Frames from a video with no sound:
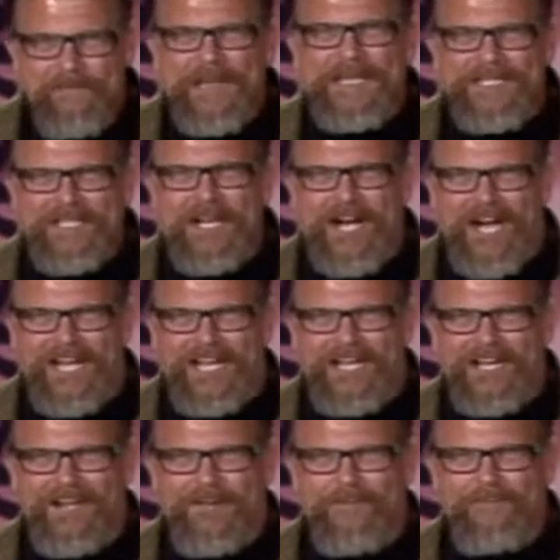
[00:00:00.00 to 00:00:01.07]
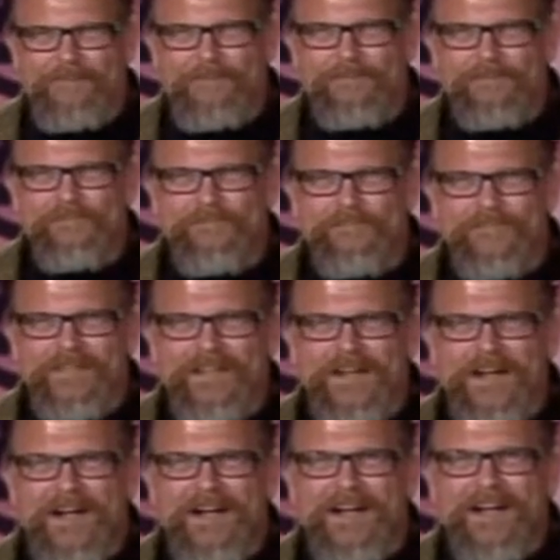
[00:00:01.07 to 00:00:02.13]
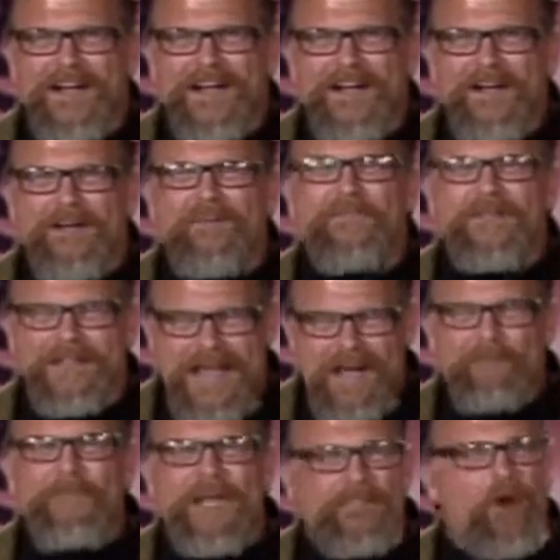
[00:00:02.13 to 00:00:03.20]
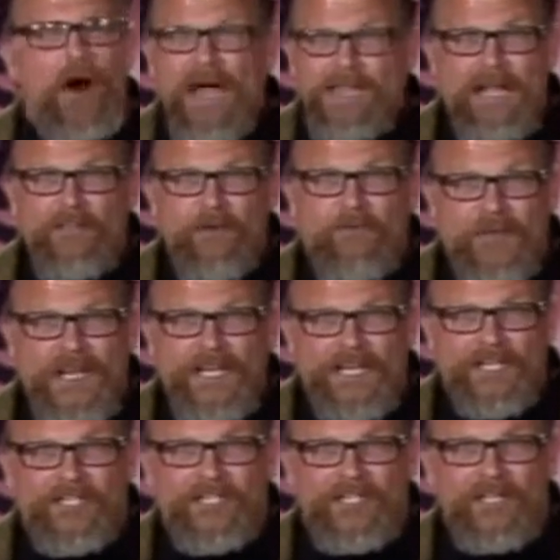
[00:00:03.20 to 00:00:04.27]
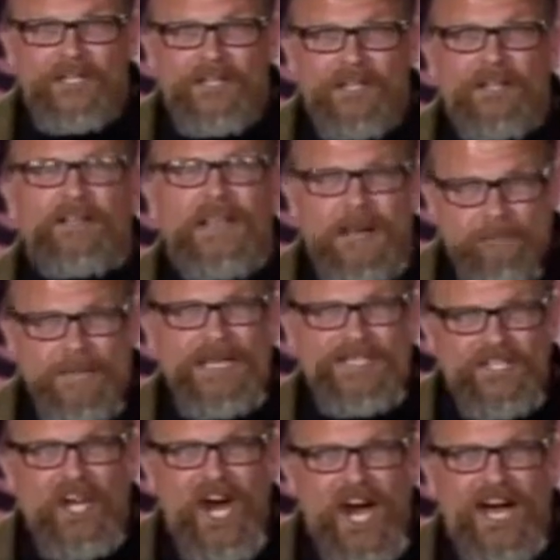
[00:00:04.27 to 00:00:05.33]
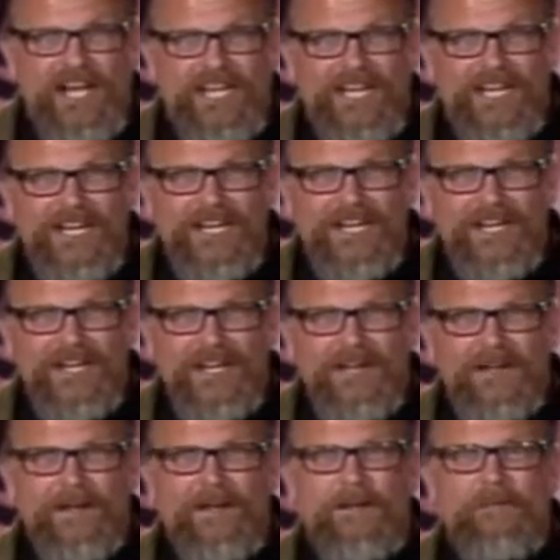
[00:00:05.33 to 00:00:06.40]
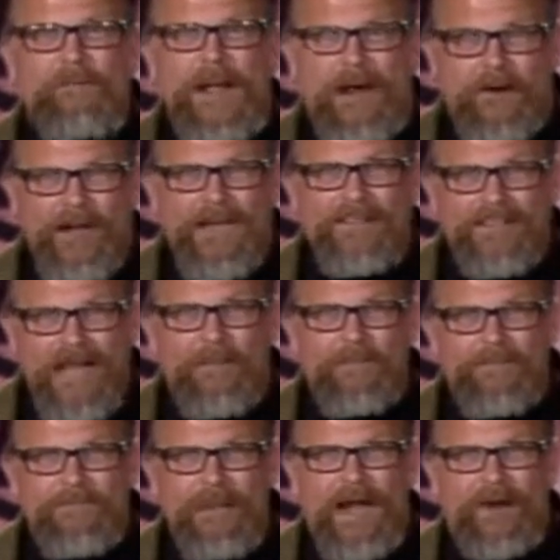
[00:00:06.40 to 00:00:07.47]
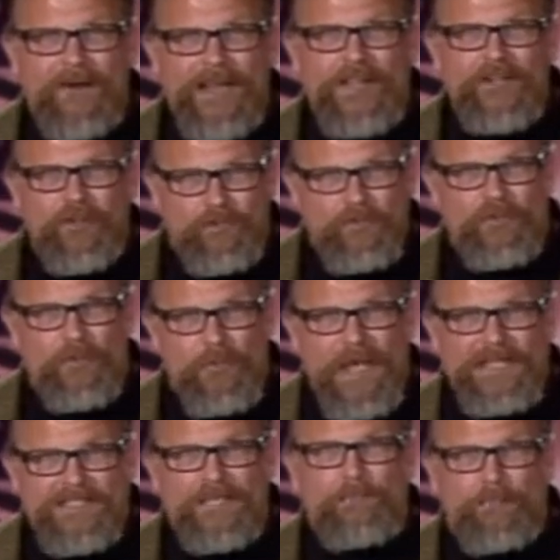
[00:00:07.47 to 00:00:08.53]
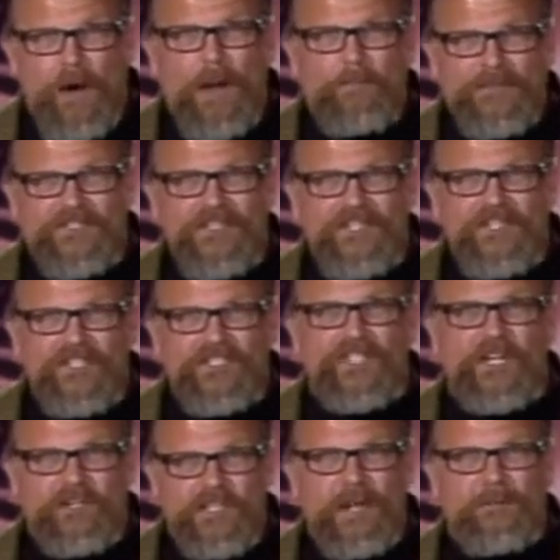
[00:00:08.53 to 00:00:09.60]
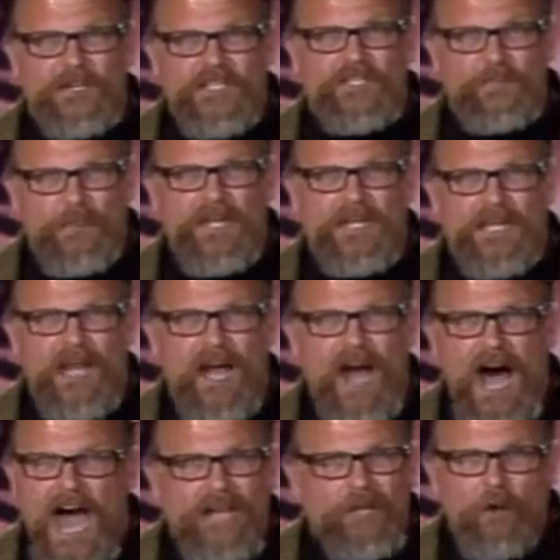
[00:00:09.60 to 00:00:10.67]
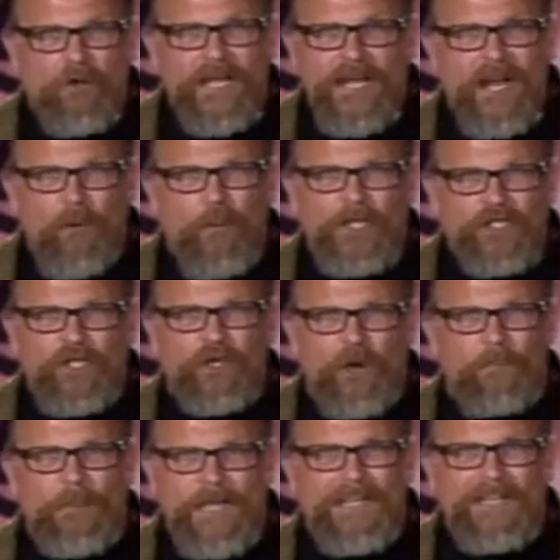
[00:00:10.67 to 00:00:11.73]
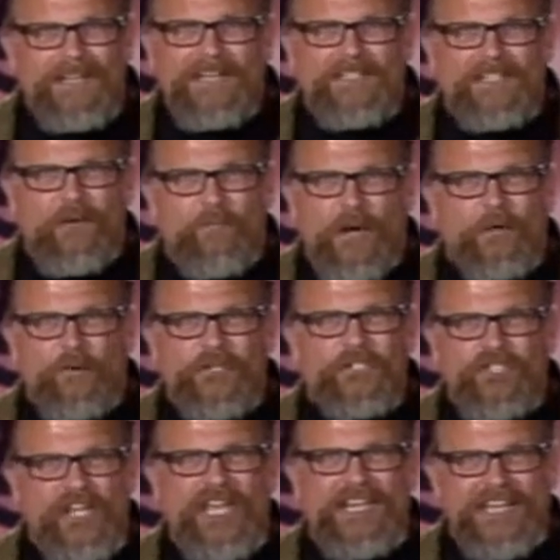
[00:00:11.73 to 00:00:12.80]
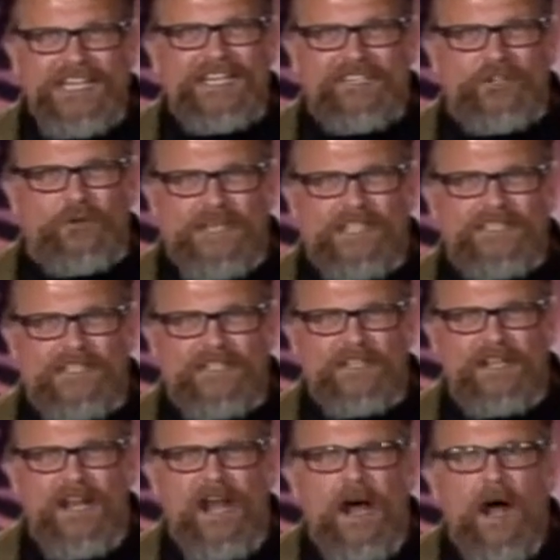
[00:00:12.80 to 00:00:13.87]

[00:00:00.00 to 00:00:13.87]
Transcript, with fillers: Let me talk. I, you started screaming when I was. Uh, let me, no, I let you finish. Let me talk. Mary, let, Mary, you, you made some propositions here. Let me speak. I don't care what your opinion is of what Christianity is or isn't.